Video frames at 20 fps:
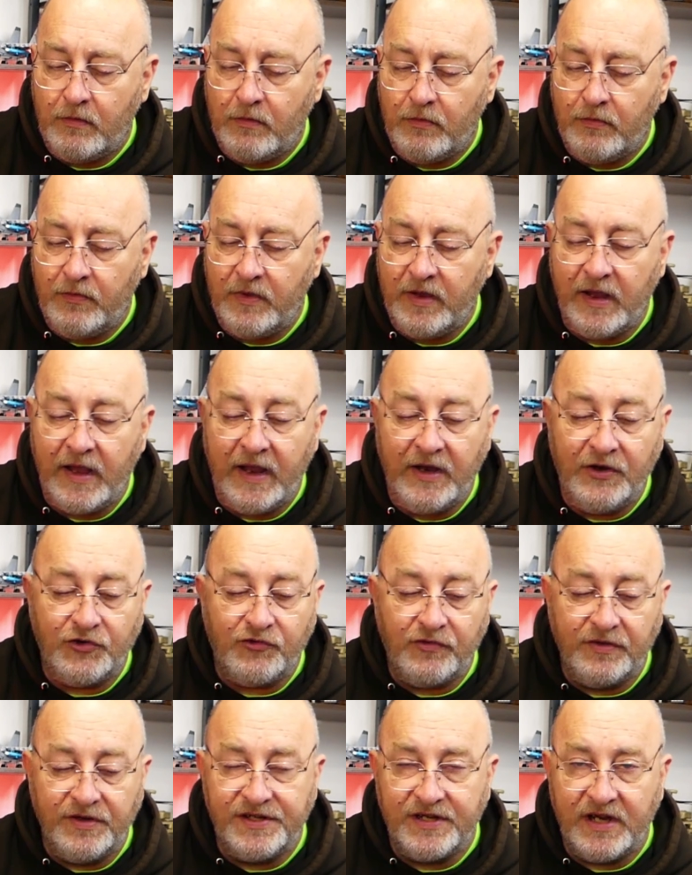the
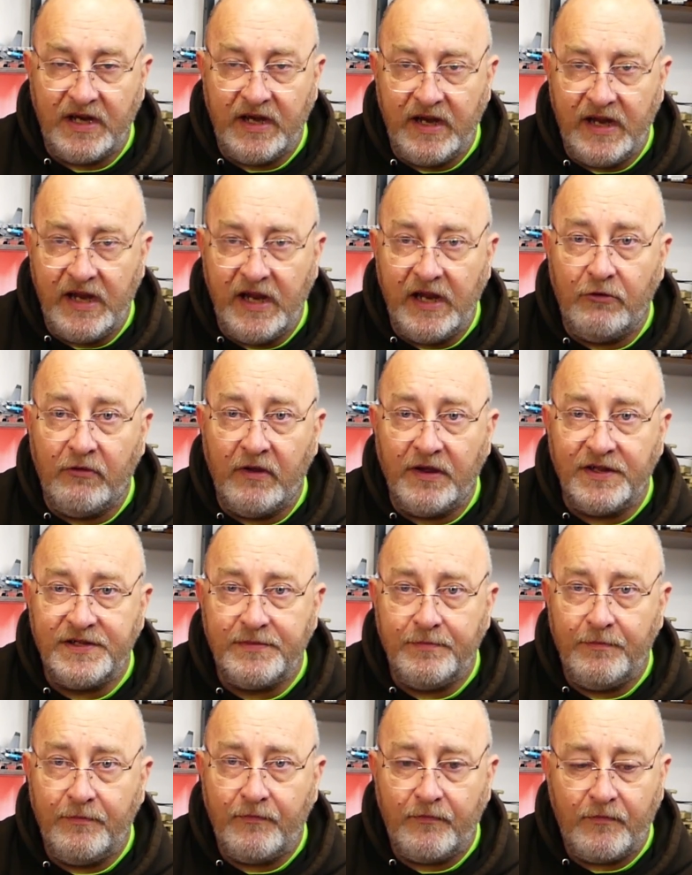entrance and the
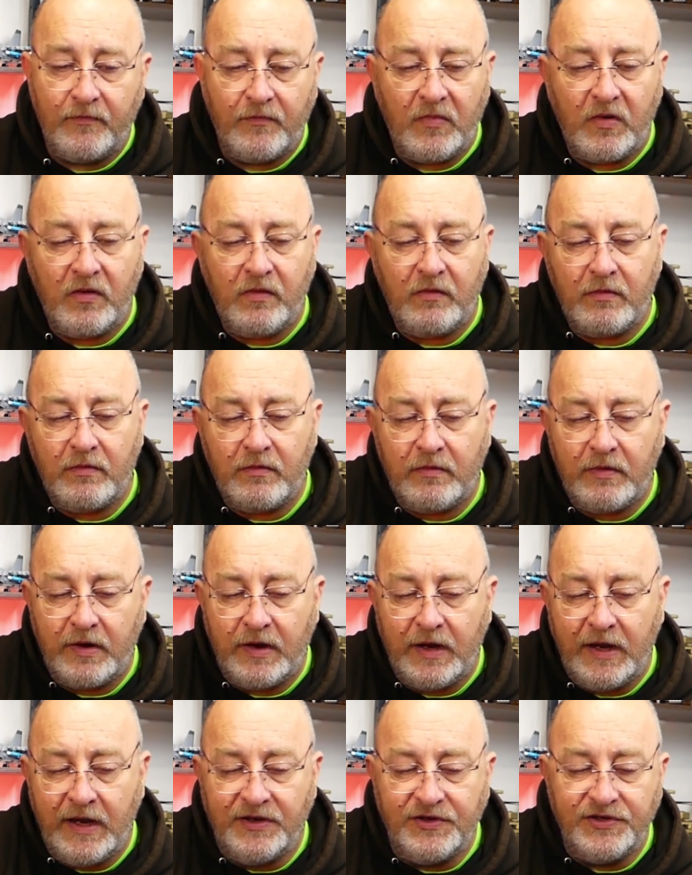egress
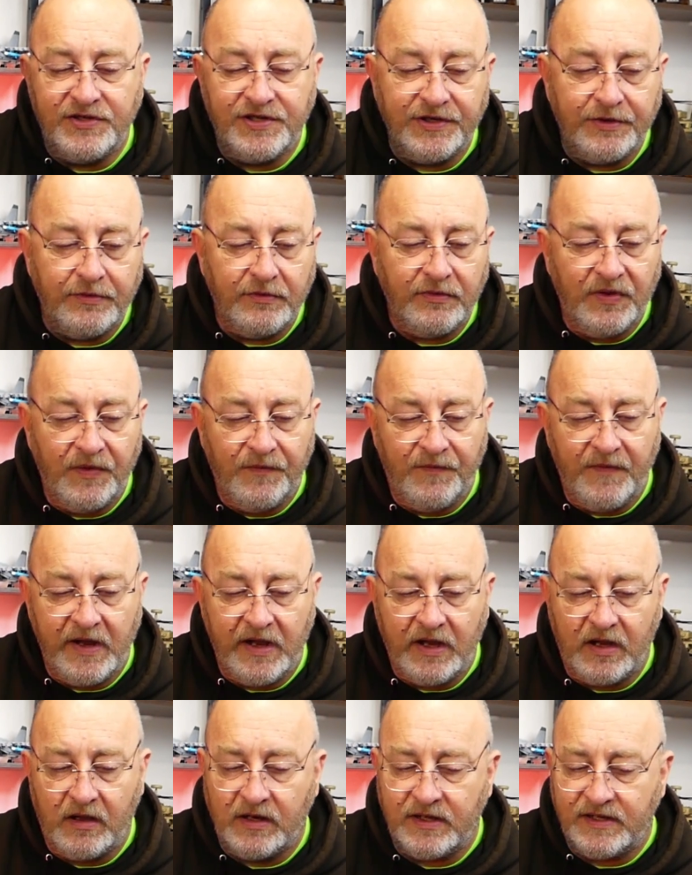into the
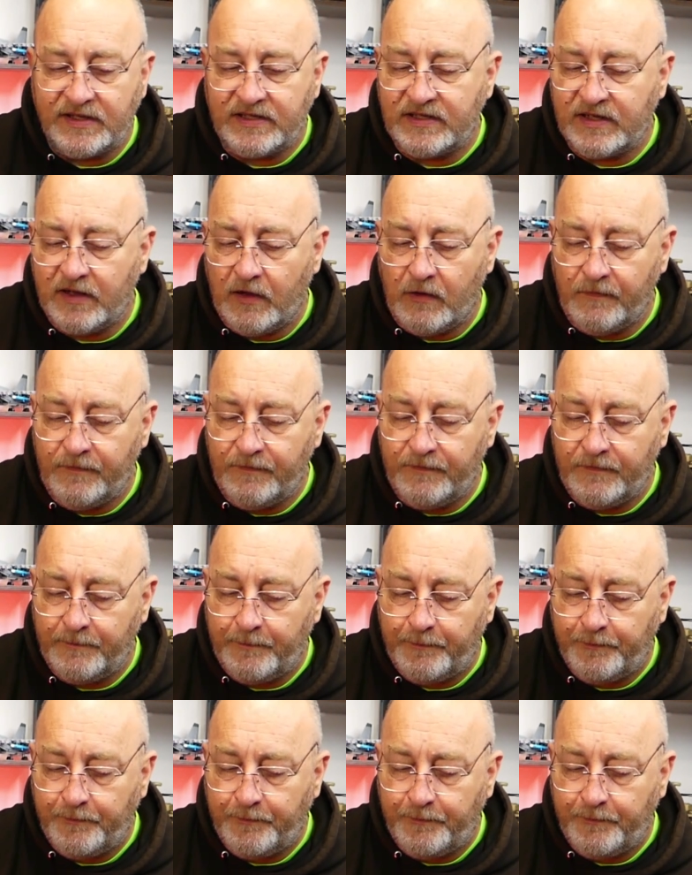vehicle itself.